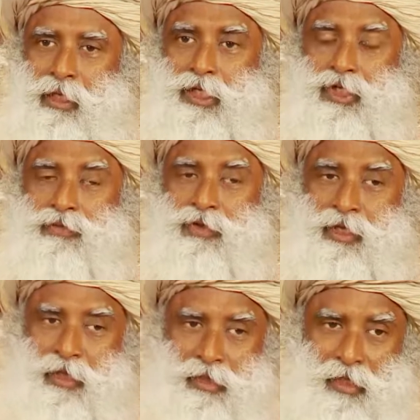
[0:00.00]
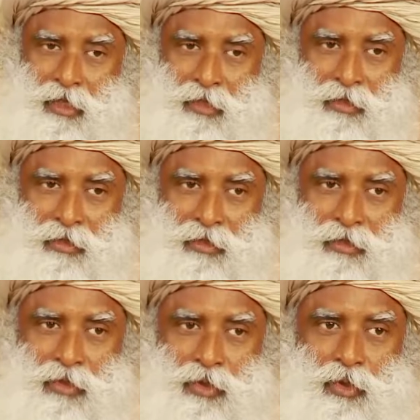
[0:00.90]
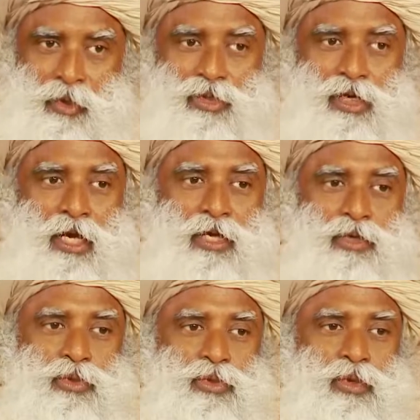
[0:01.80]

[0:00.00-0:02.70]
Instead of the real thing, you're trying to